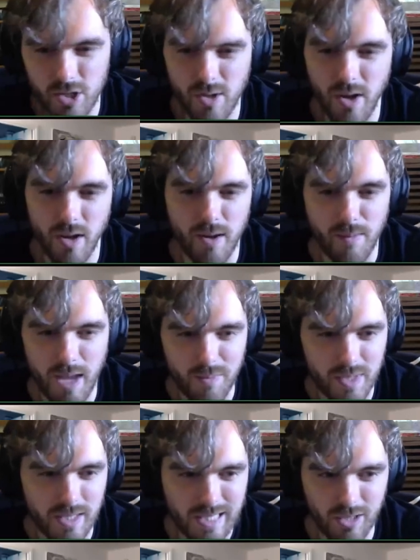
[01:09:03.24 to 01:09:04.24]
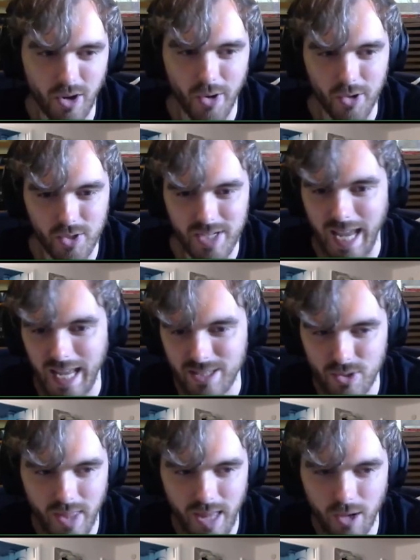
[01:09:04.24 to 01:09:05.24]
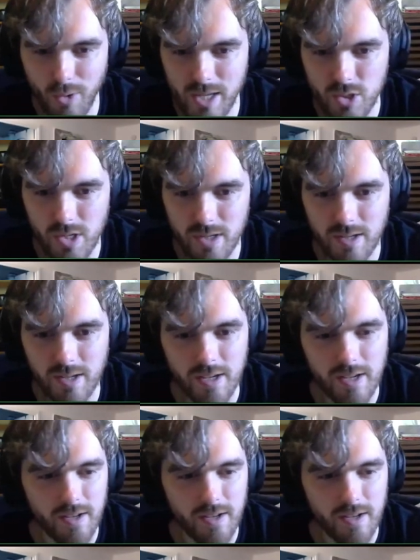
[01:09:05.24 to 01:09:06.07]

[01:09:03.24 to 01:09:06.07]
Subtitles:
on, it might be a little harder to answer that question,